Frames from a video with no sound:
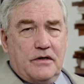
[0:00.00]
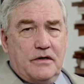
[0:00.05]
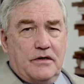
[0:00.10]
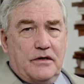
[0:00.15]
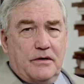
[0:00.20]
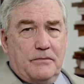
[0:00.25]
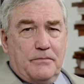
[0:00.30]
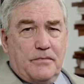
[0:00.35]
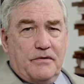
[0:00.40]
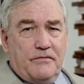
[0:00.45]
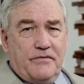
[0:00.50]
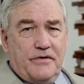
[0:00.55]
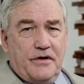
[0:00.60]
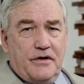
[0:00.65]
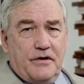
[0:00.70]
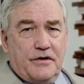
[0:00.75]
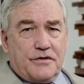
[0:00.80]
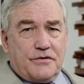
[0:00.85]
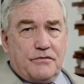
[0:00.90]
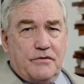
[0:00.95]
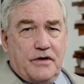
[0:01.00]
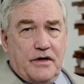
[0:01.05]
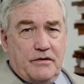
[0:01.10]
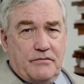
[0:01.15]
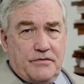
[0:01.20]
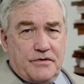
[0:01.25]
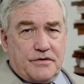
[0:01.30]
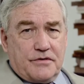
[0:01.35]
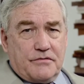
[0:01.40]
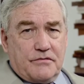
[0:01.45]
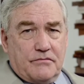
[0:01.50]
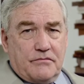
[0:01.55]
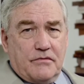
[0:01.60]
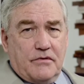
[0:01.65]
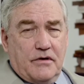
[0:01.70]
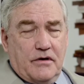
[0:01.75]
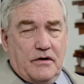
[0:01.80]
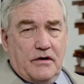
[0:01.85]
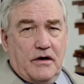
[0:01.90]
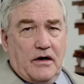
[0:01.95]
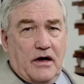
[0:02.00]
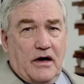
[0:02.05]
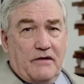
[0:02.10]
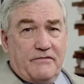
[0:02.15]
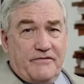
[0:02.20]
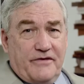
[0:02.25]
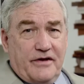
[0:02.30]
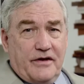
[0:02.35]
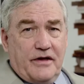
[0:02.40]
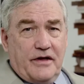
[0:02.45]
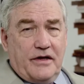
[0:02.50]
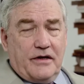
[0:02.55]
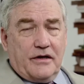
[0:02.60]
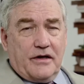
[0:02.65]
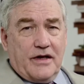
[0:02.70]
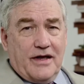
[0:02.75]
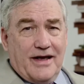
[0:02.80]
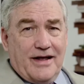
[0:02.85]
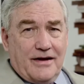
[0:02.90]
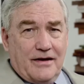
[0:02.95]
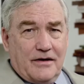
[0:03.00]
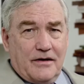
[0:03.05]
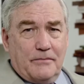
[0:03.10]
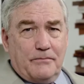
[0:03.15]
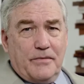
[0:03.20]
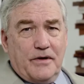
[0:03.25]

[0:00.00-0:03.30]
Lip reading: a number of years when I was often in Canada,